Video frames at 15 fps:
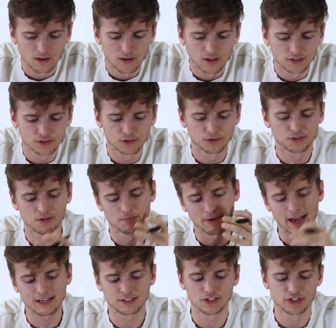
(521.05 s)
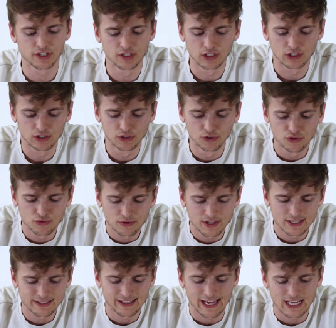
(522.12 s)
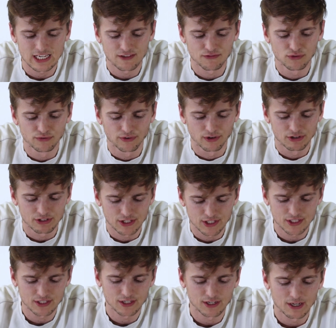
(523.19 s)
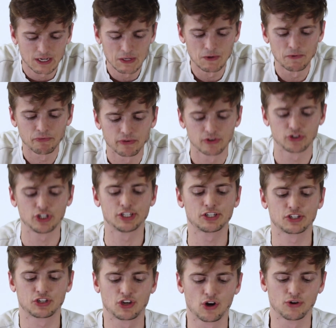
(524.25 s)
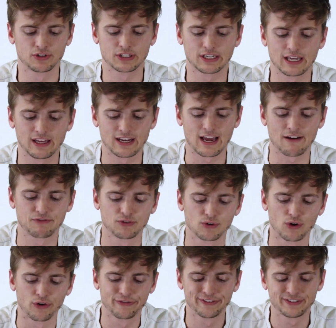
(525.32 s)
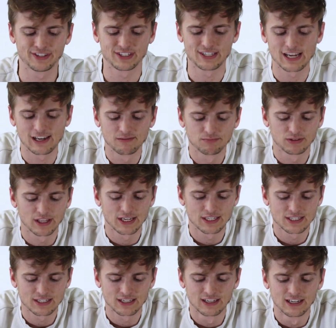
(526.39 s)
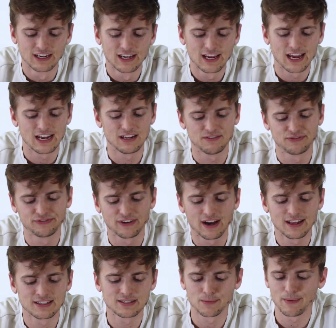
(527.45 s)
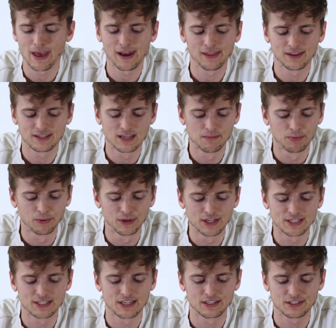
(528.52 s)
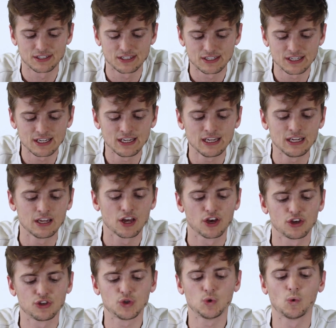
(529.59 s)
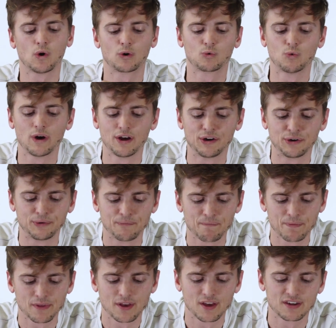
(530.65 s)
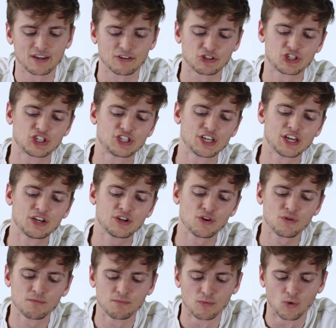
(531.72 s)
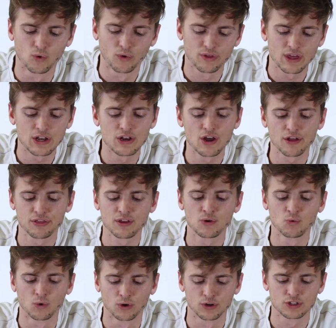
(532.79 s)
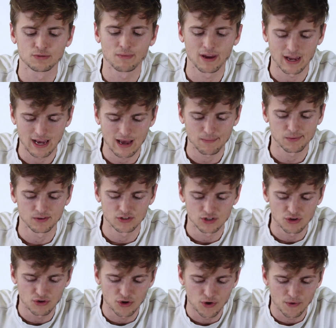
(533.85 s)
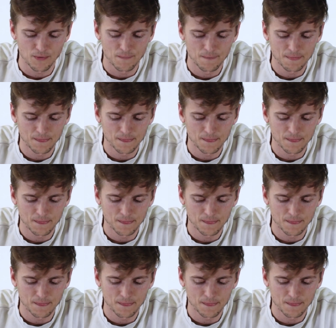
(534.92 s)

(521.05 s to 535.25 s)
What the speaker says: And so as the passage concludes with these last few verses, Jesus goes again after all this has taken place, and he finds the man in the temple and he says, see, you are well. Now sin no more, that nothing worse may happen to you.